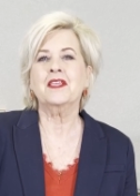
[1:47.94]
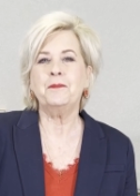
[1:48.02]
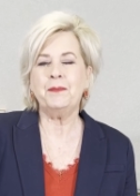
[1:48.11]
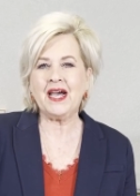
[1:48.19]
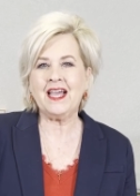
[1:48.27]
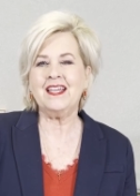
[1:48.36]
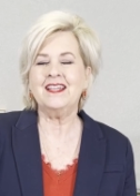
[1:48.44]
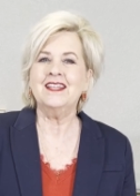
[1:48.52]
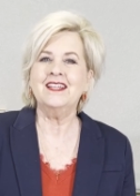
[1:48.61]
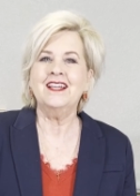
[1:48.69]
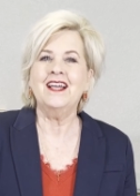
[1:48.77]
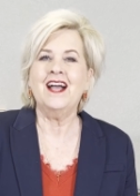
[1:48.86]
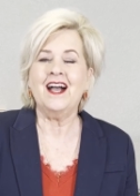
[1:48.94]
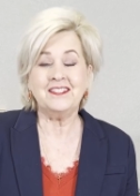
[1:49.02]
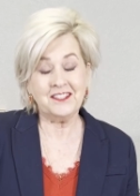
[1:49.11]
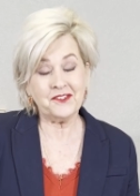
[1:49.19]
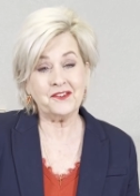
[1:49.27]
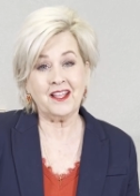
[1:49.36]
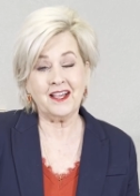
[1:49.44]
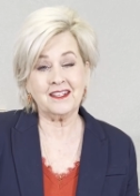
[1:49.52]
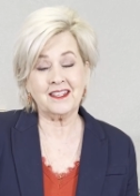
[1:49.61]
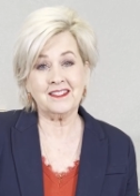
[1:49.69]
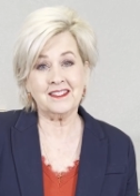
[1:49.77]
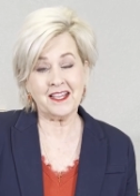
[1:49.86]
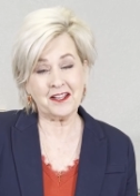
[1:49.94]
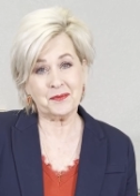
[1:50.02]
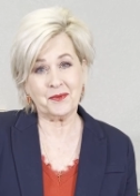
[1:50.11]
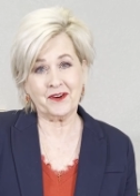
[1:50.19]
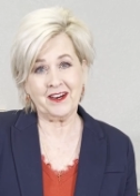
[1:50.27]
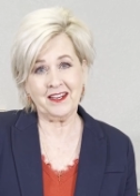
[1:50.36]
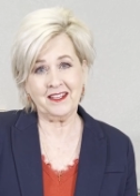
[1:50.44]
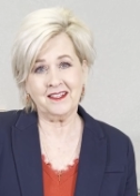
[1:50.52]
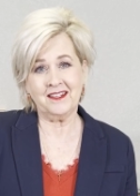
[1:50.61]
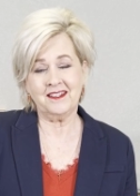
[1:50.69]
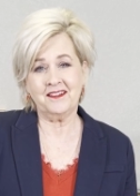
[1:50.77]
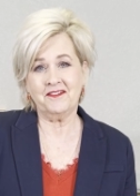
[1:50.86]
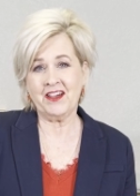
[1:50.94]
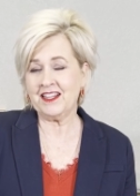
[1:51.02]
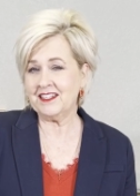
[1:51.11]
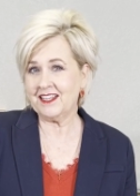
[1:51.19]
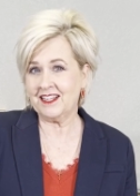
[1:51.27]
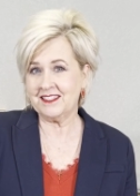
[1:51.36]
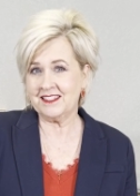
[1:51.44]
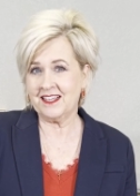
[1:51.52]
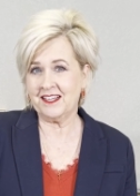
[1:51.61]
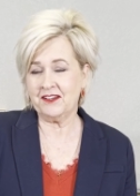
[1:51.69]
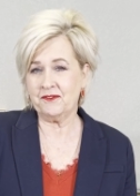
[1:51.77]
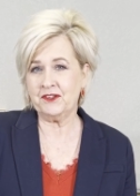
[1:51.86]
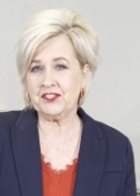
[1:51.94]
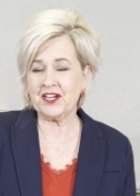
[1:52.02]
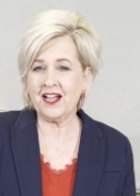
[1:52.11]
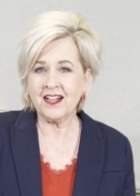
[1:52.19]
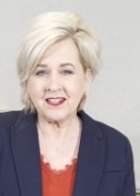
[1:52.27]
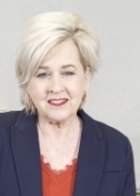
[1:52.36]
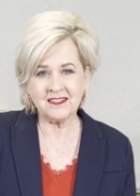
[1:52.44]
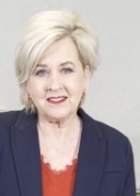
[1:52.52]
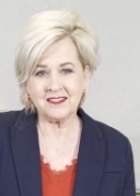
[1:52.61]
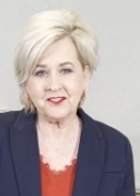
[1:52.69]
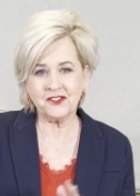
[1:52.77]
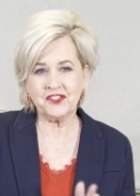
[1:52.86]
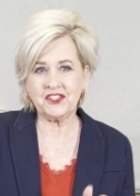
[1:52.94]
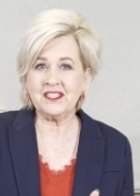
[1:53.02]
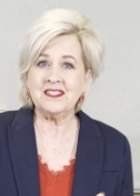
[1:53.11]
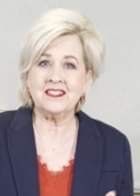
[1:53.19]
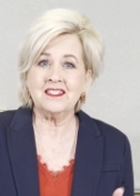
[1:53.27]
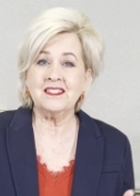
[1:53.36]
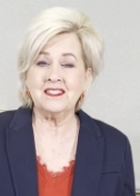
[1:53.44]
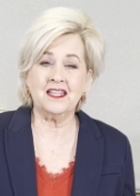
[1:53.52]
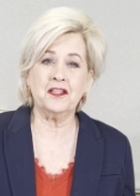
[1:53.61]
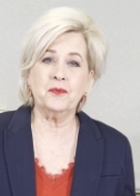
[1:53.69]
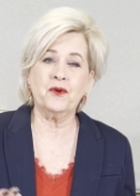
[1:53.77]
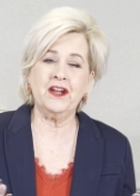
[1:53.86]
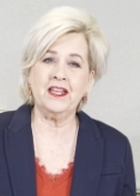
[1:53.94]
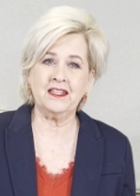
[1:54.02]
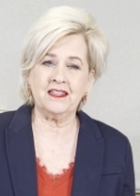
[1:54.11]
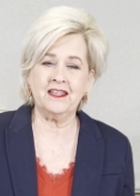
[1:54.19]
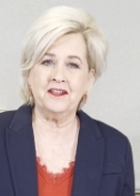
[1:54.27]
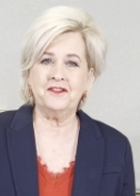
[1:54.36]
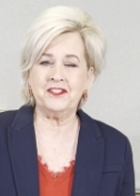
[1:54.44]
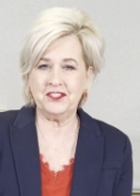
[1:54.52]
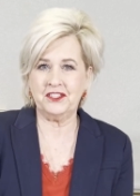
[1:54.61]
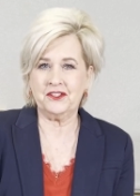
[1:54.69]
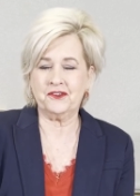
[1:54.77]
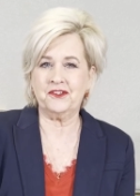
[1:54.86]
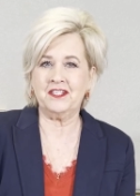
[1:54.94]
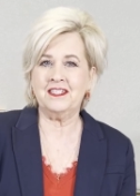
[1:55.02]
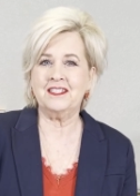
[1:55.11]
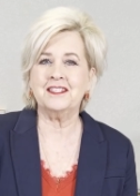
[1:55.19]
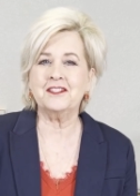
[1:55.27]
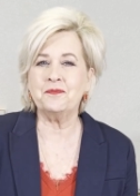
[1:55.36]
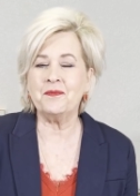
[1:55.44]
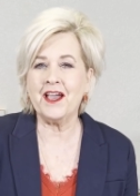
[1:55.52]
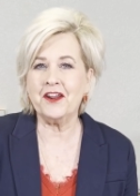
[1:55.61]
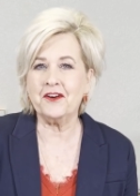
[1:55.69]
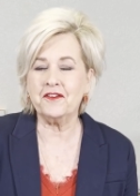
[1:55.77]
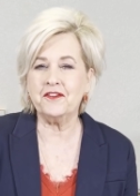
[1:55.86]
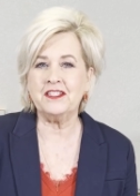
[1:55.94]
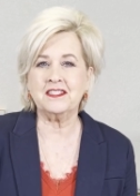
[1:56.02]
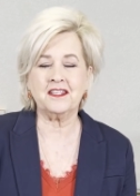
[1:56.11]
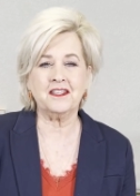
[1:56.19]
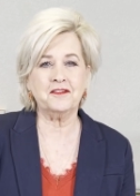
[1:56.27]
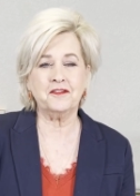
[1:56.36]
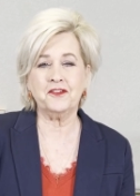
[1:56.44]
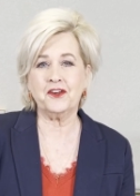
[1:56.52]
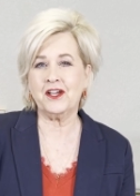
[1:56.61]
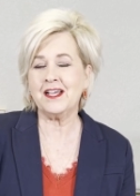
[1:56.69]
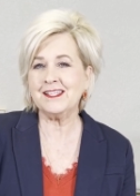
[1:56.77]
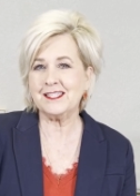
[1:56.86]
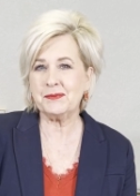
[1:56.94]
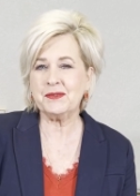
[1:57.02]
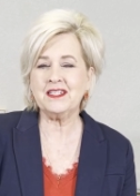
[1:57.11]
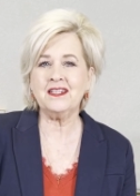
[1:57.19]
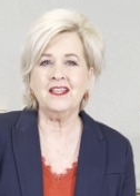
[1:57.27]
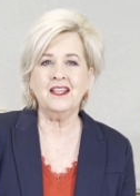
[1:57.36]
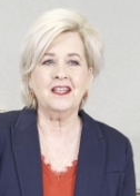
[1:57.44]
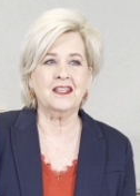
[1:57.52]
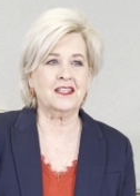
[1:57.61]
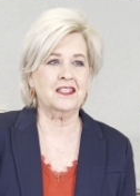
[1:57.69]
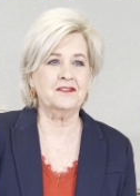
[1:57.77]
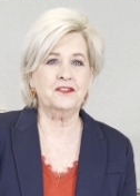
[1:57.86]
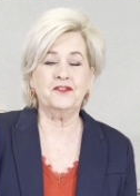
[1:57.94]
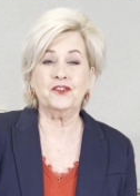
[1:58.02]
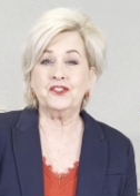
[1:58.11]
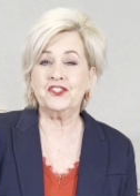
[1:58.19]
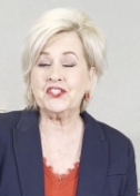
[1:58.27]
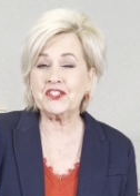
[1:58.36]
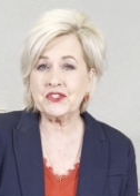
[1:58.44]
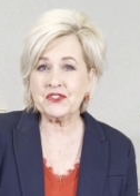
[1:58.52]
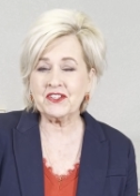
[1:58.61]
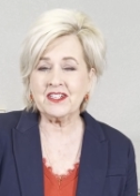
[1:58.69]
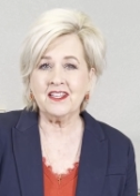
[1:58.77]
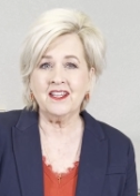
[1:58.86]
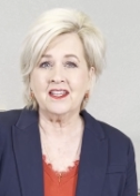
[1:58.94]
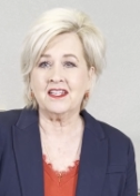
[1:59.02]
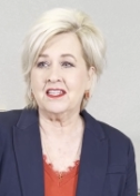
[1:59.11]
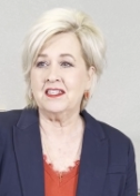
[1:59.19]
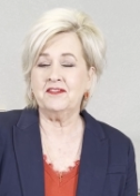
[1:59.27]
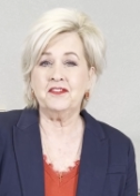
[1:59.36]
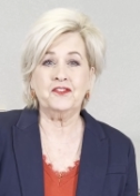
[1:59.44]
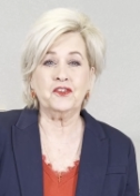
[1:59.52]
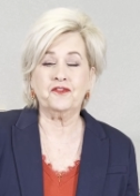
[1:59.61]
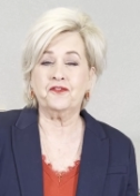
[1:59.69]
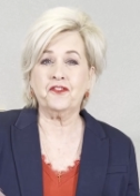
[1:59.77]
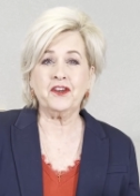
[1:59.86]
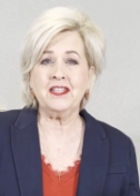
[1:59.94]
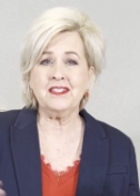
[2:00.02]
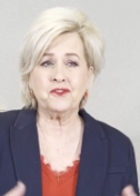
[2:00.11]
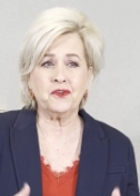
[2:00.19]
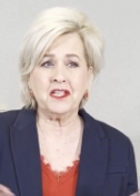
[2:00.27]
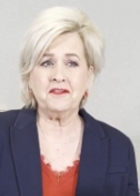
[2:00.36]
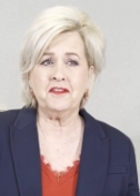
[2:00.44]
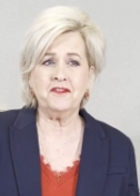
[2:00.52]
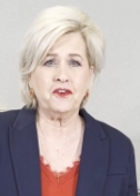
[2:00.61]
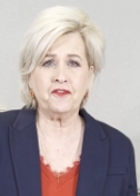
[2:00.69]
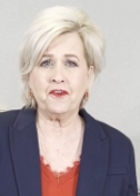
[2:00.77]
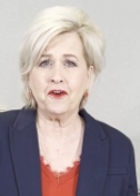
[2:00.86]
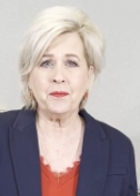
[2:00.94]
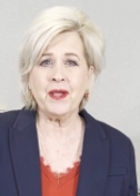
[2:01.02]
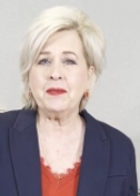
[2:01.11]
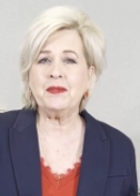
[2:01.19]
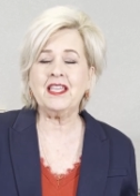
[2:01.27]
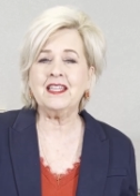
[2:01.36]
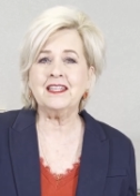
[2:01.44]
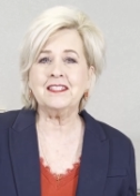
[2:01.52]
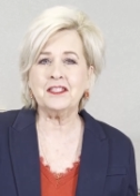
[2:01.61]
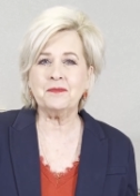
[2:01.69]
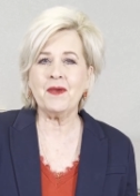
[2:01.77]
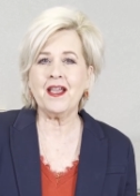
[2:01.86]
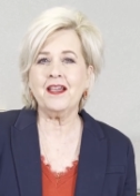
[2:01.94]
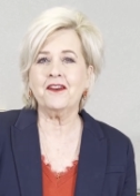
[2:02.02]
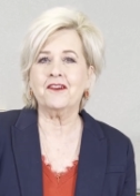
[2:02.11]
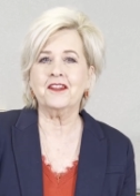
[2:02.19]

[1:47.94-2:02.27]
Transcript: But I do like celebrating Valentine's Day, which I consider just celebrating love in general. It doesn't matter if it's love of your husband, love of your children, love of your friends, or love of your fur baby. It doesn't matter.